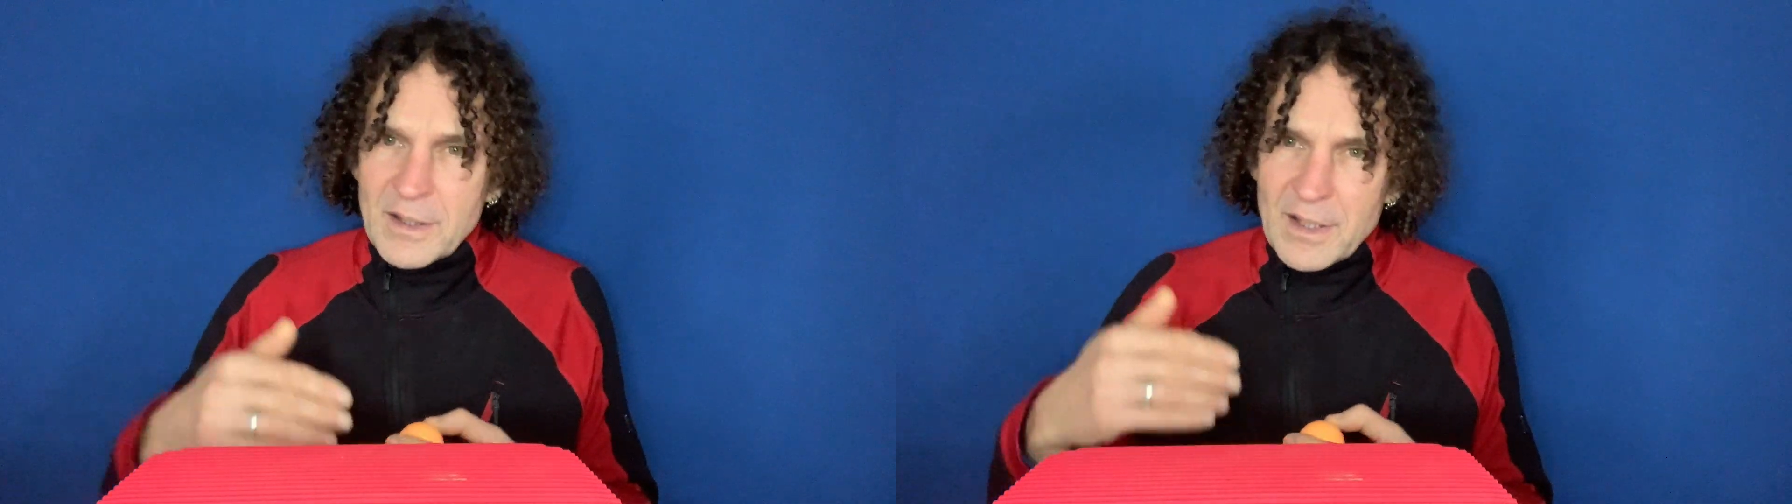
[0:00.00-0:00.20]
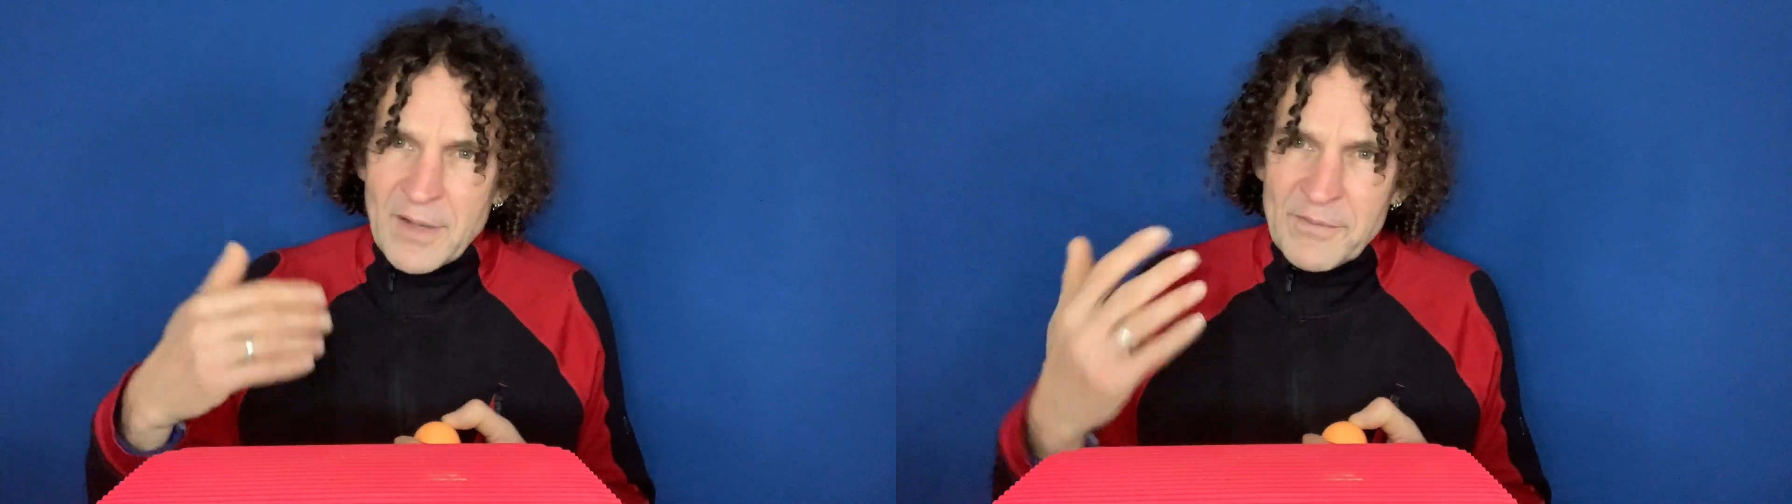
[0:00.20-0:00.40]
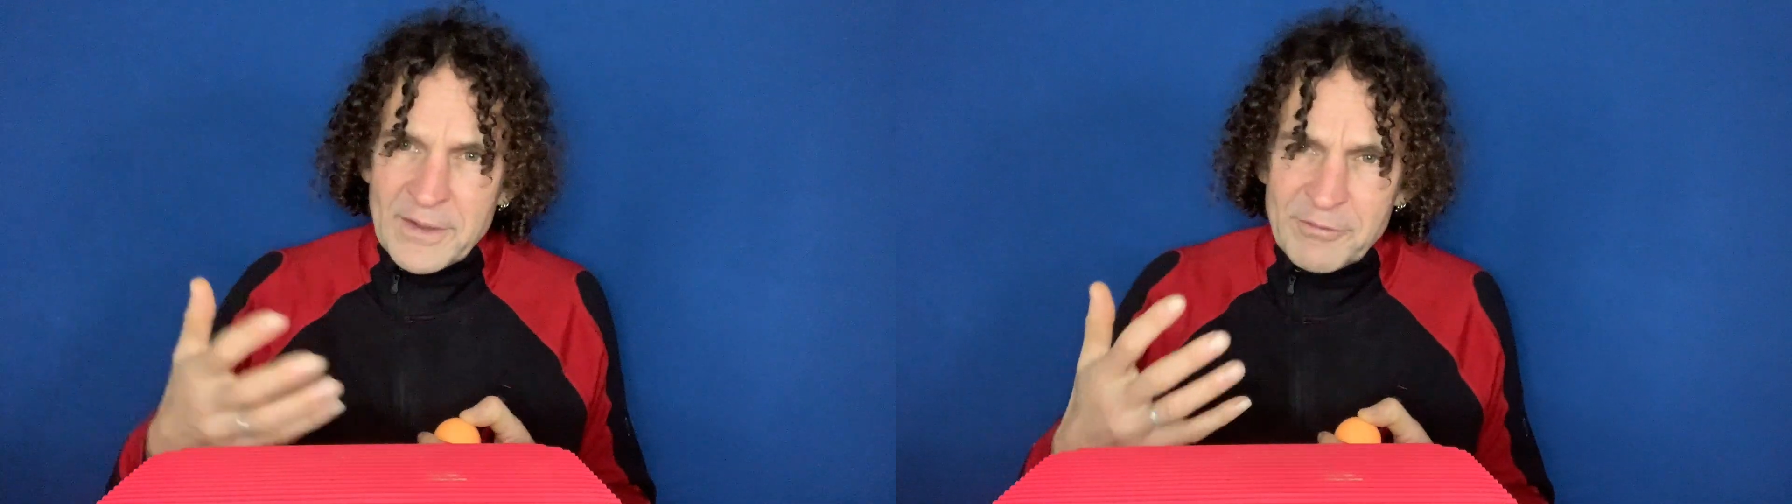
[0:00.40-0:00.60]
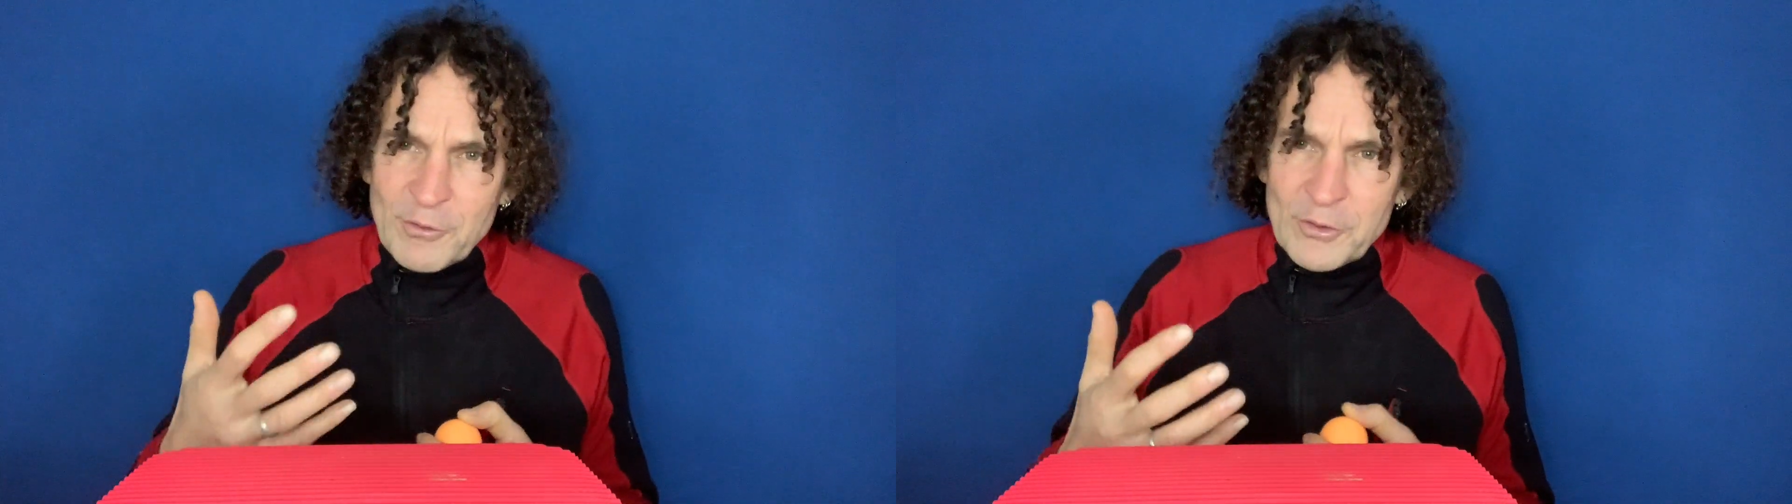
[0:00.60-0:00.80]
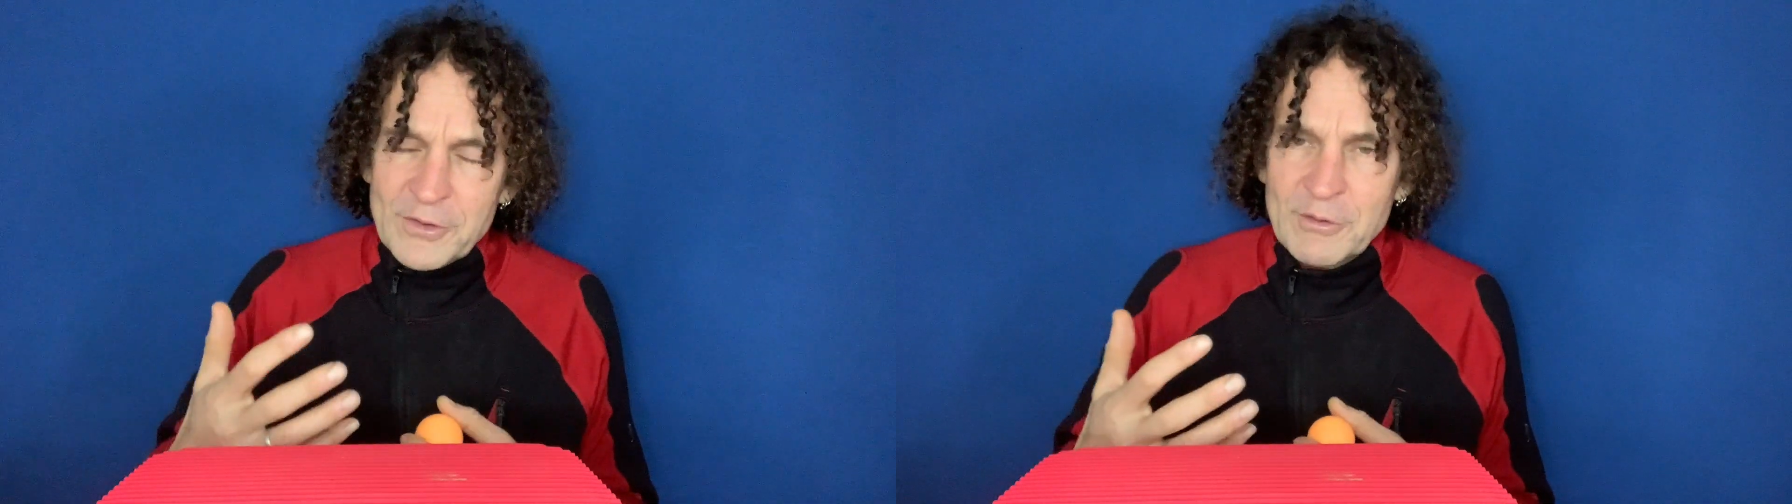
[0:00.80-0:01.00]
And that
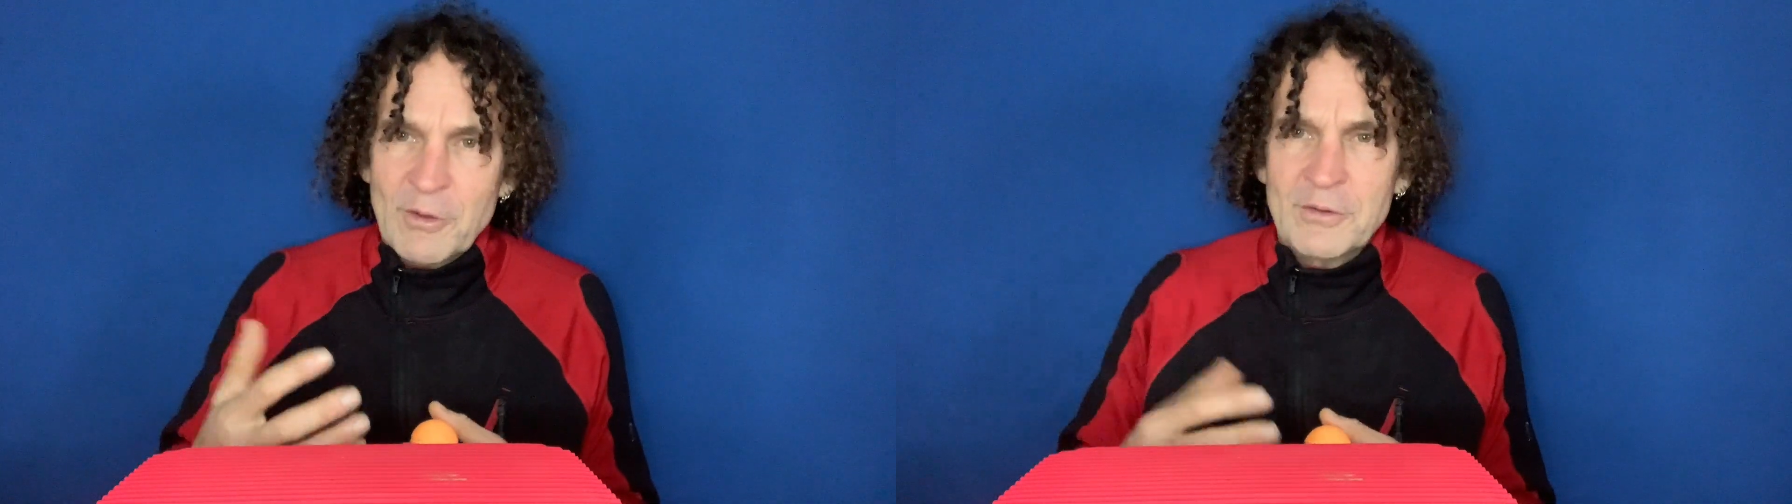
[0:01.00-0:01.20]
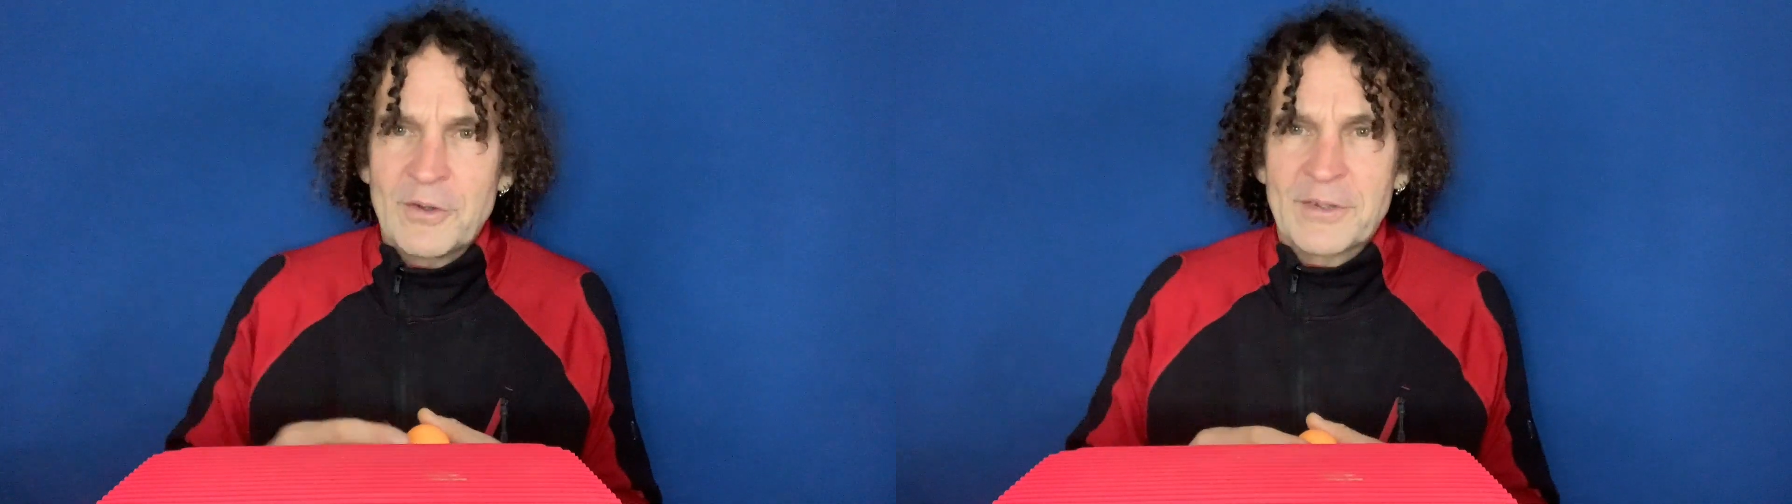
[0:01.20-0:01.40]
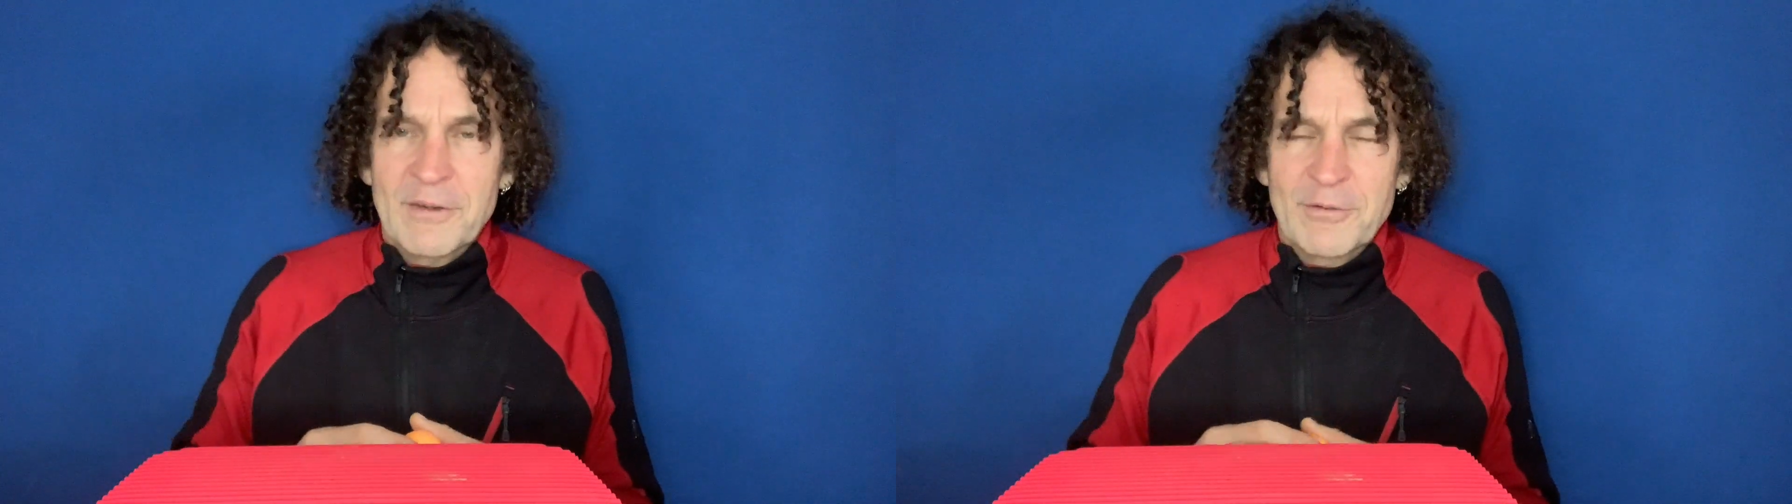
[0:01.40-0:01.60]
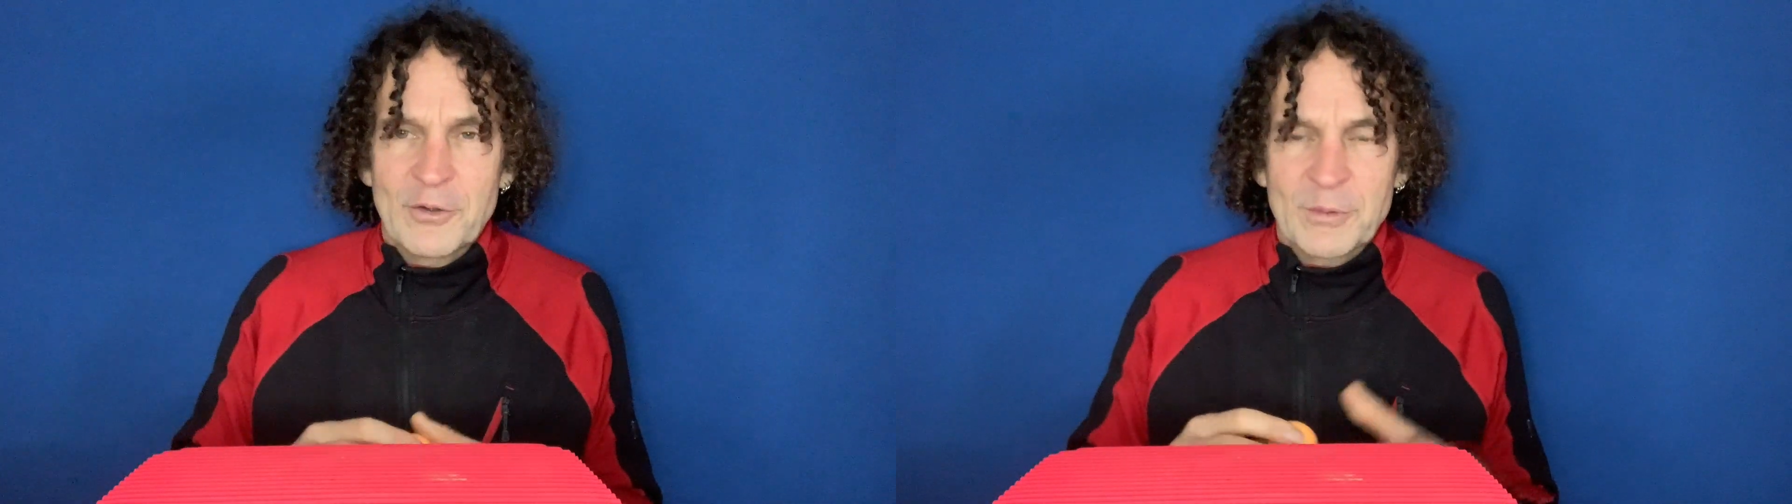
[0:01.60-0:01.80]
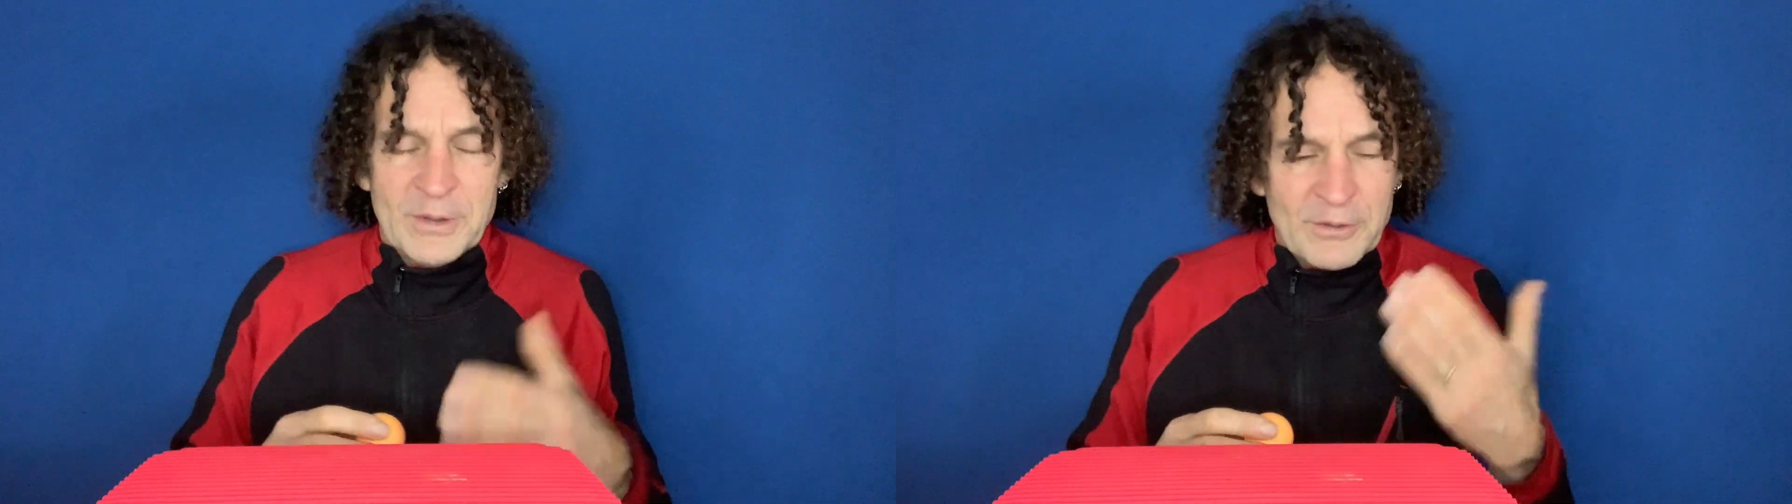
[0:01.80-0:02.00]
non-contact force
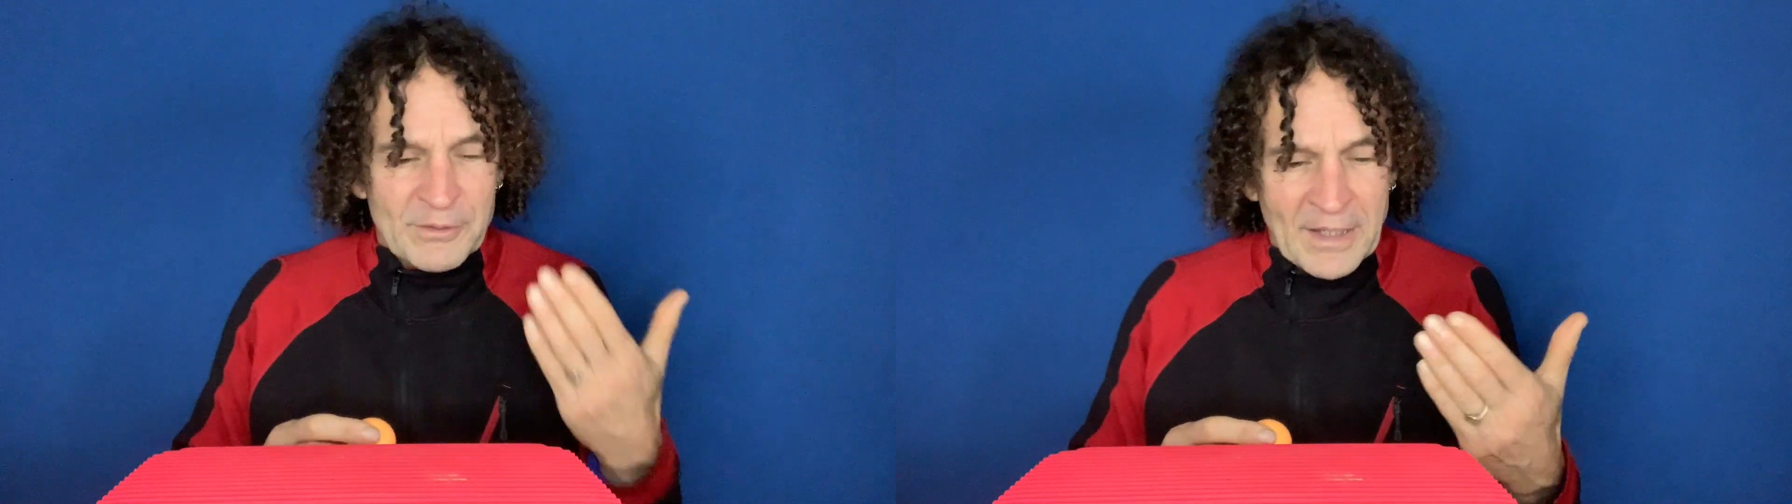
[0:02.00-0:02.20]
we're